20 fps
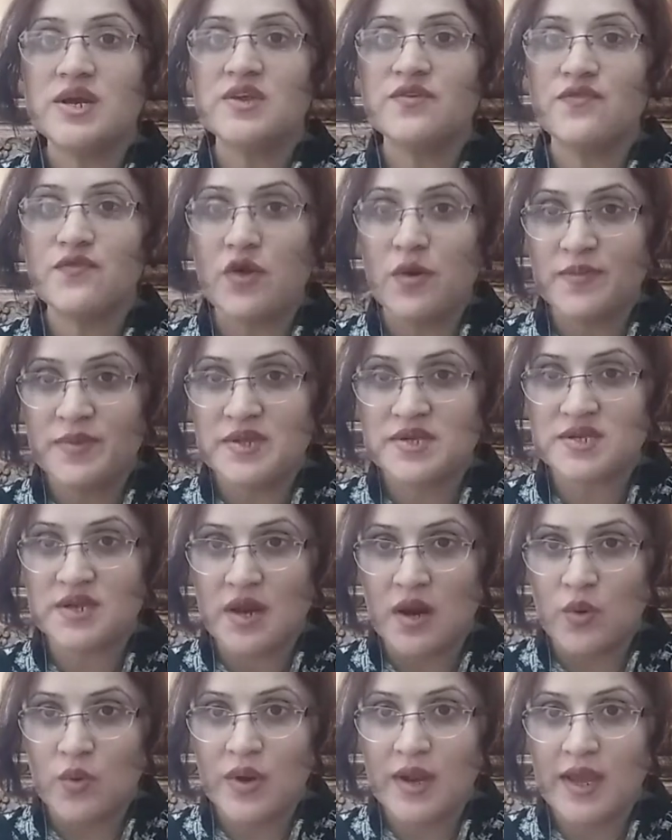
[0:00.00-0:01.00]
from the
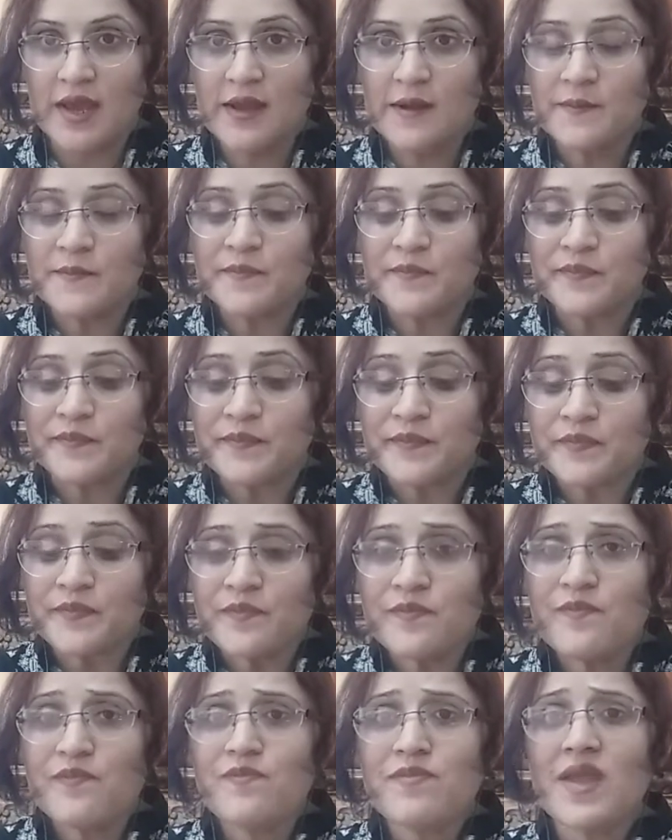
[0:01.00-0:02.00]
surrounding.
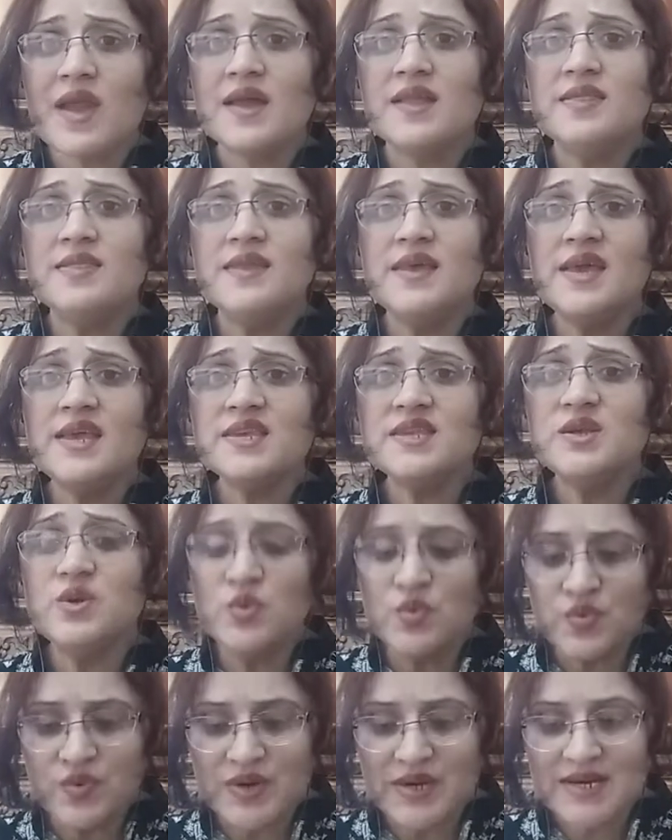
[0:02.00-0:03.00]
These
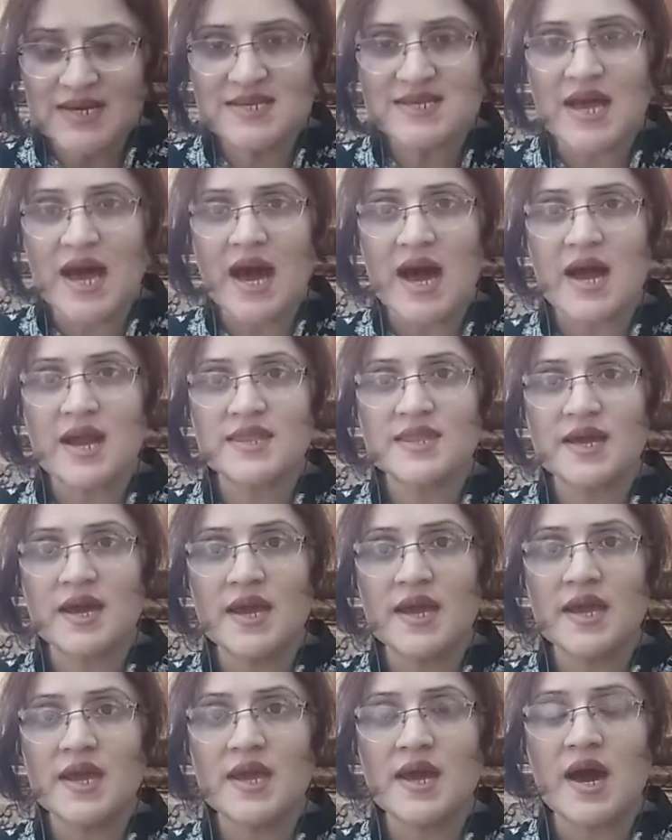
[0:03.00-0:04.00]
nutrients
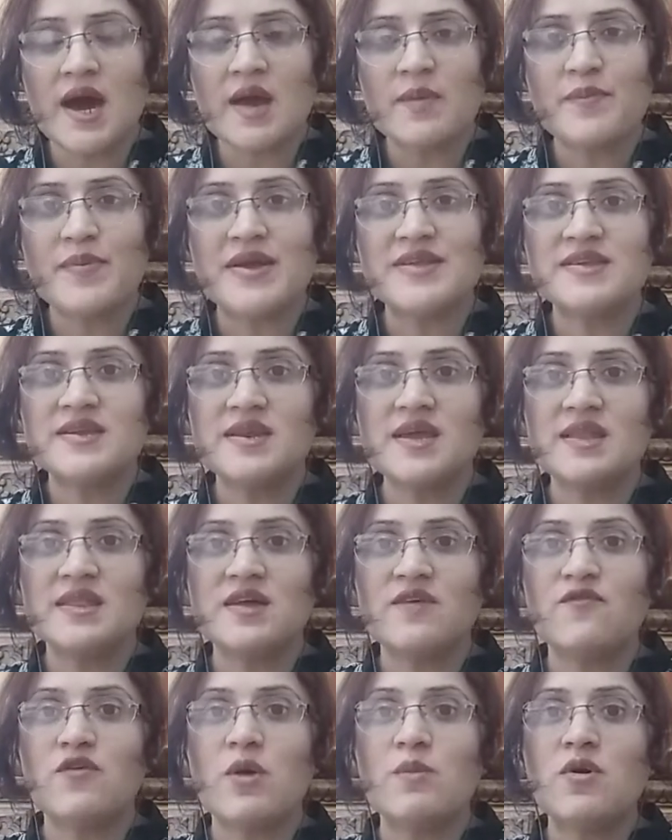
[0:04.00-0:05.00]
are present in the
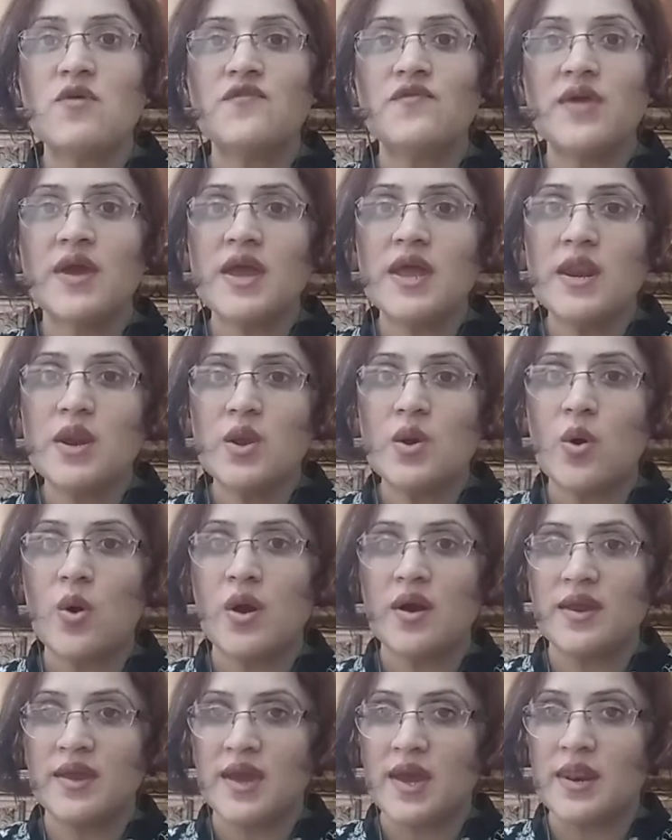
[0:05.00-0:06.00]
form of
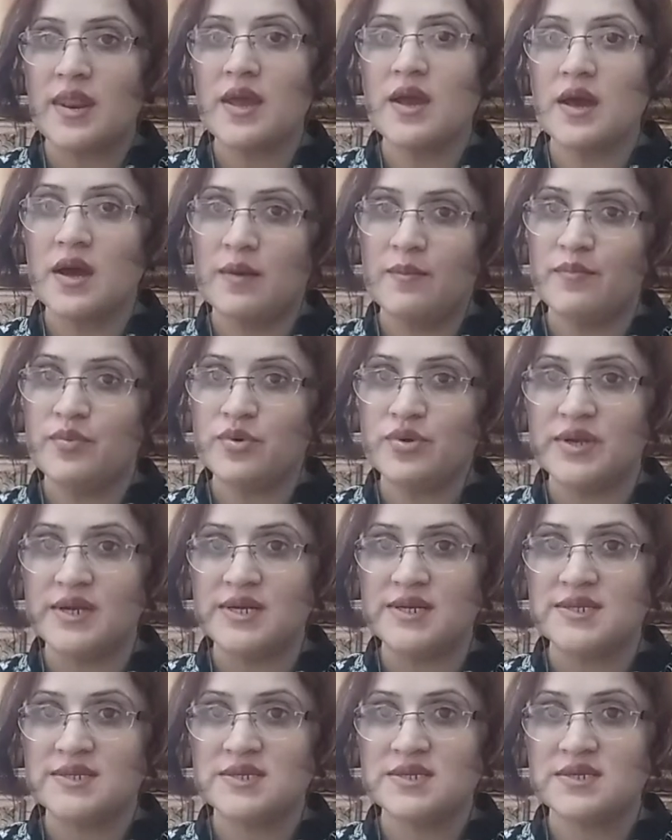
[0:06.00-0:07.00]
inorganic
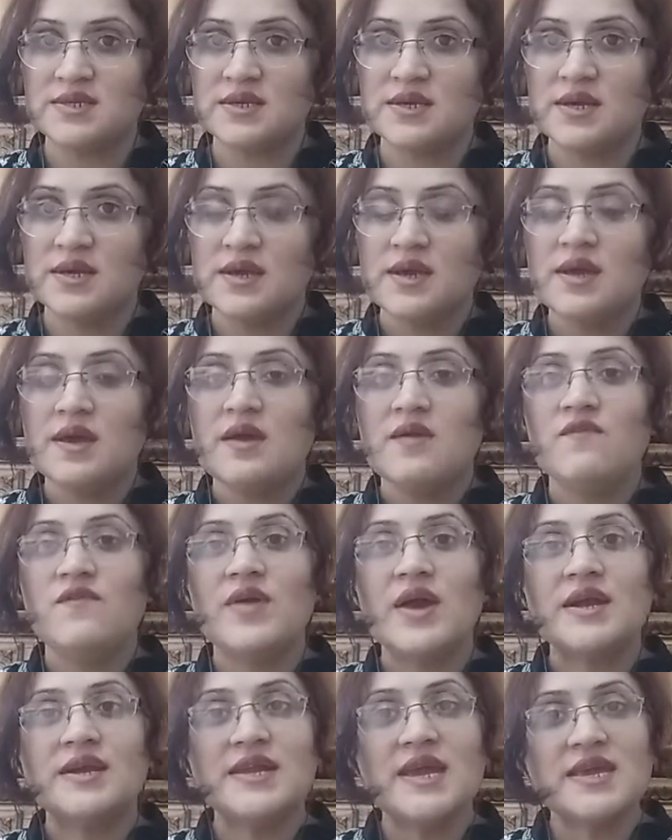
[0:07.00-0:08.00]
components. We
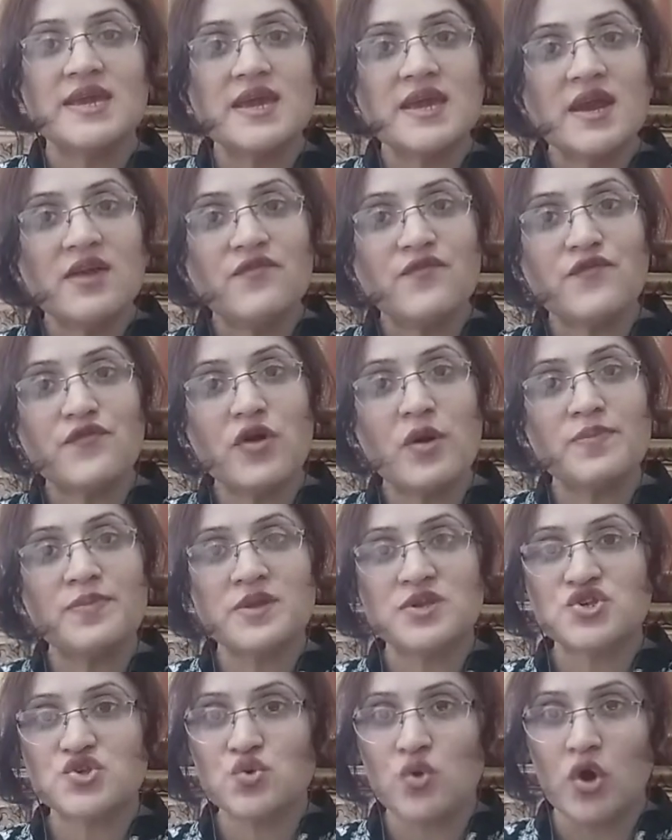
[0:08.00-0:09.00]
are taking it from the
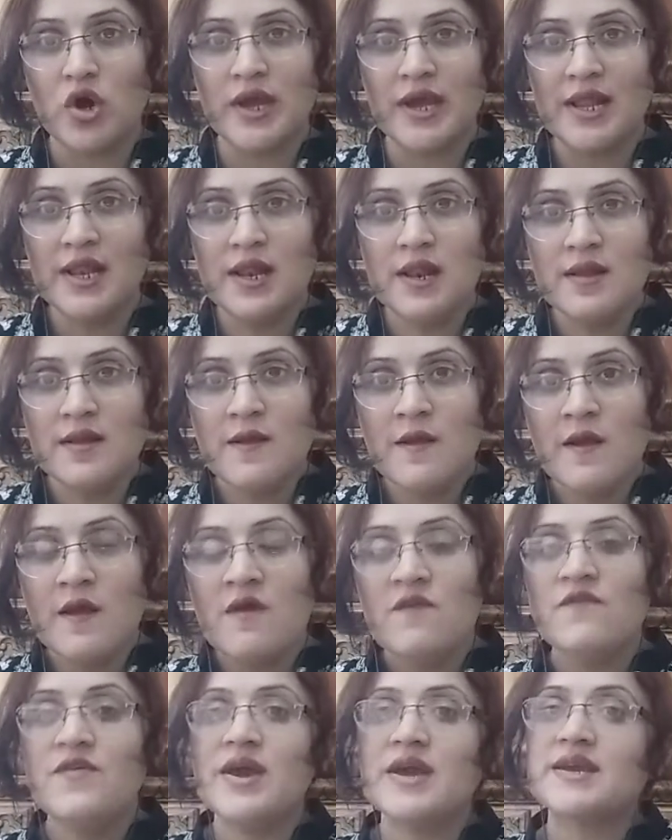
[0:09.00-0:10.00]
soil,
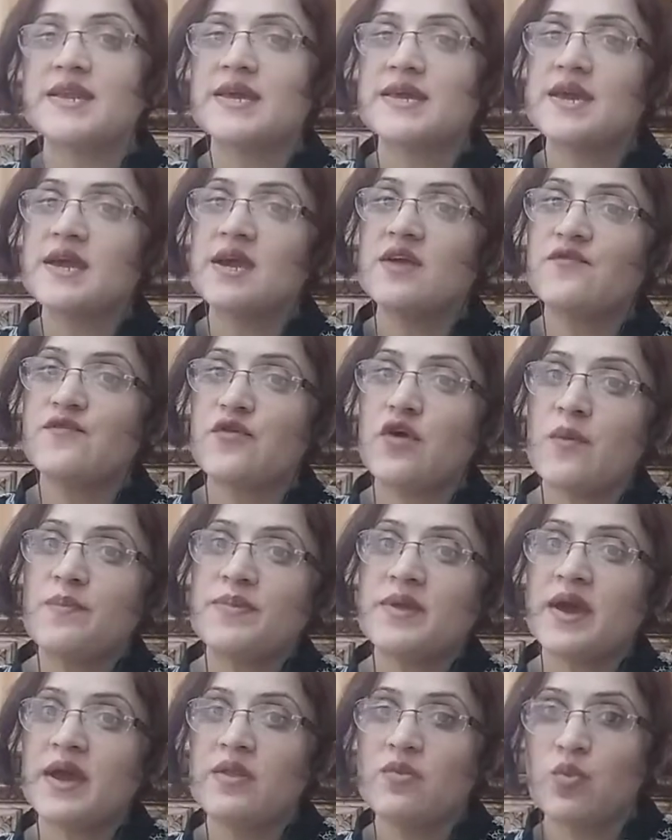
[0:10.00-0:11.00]
we are taking it from
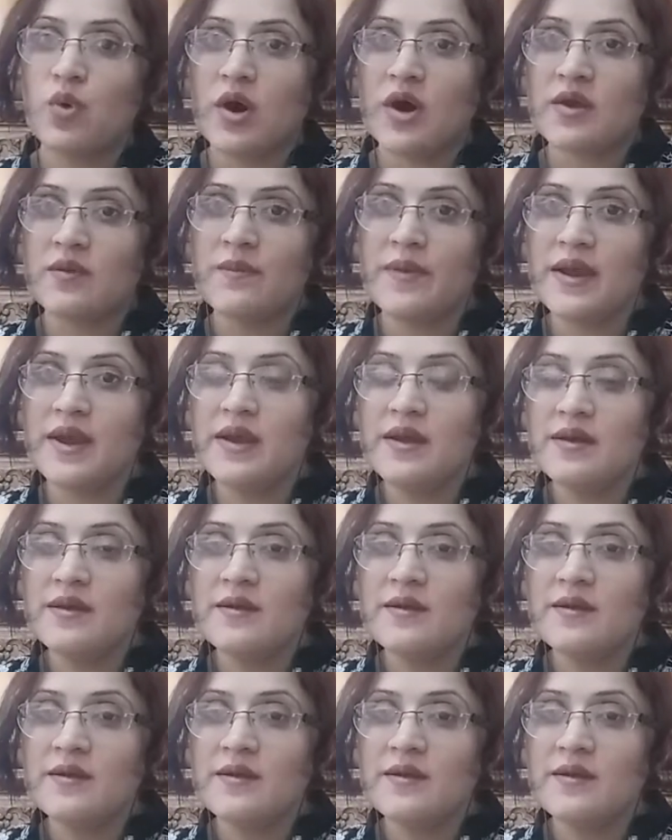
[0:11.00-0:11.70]
the environment.